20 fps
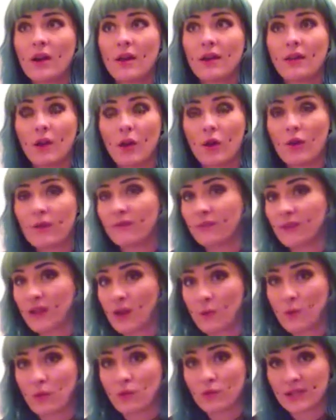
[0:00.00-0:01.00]
that hopefully I
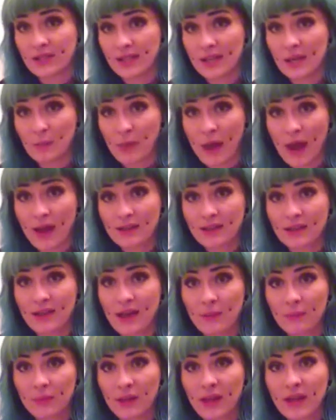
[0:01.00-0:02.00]
won't sink back to
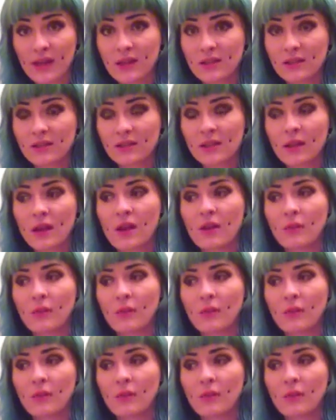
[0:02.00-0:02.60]
that place.